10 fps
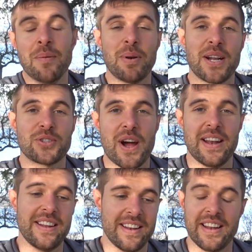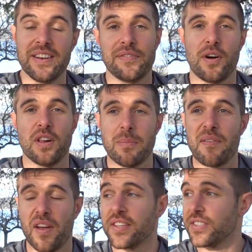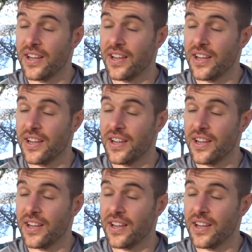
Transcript: But I tried it and I didn't fall on my face.